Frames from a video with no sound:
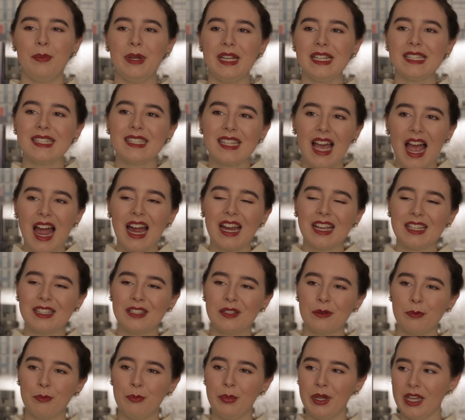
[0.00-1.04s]

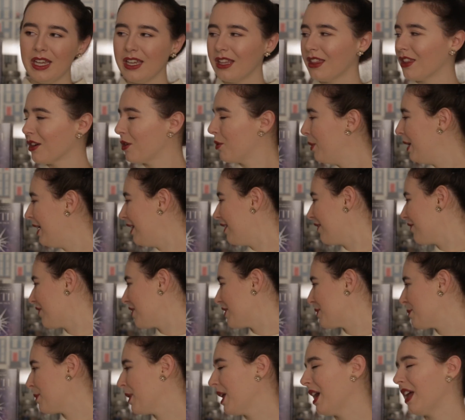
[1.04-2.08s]
Besides being the queen of
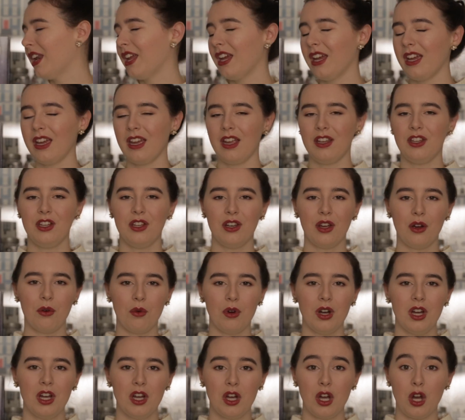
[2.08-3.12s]
this planet and, you
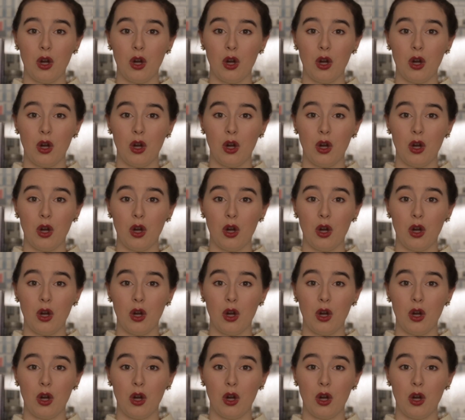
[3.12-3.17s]
know,